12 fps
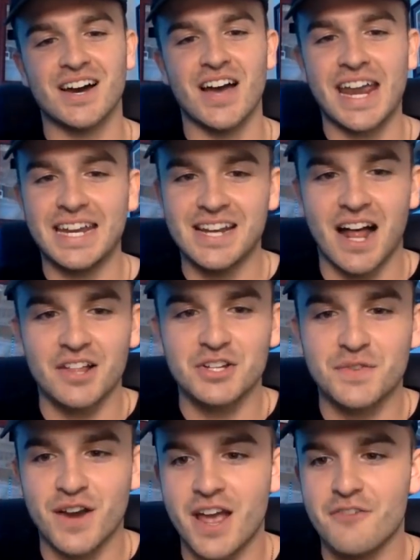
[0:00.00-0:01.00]

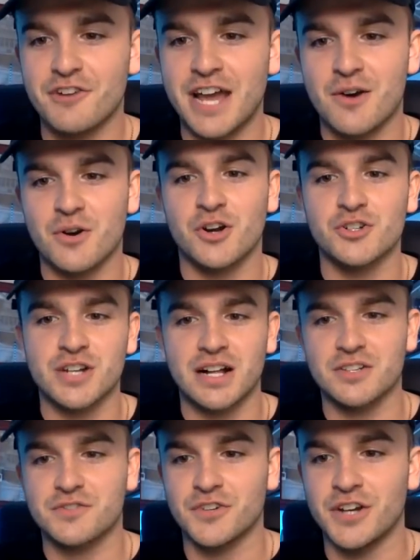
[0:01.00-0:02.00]
$80 for half an hour,
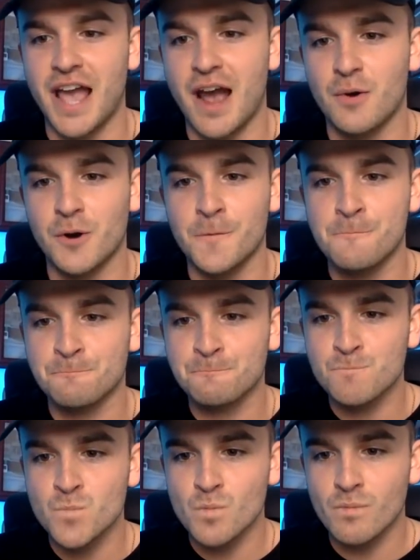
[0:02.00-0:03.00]
$100 for an hour.
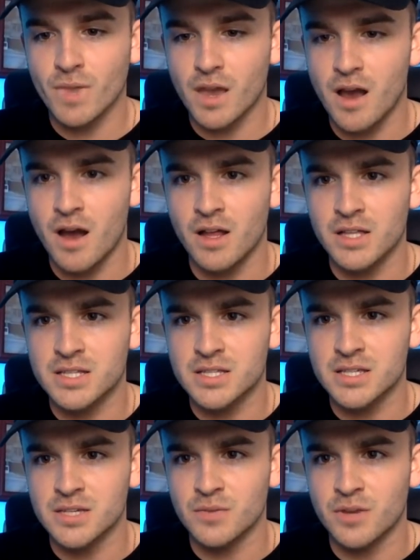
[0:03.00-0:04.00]
Let's
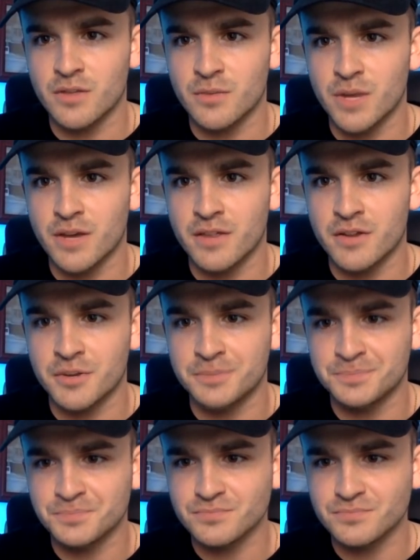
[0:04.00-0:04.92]
see. What other?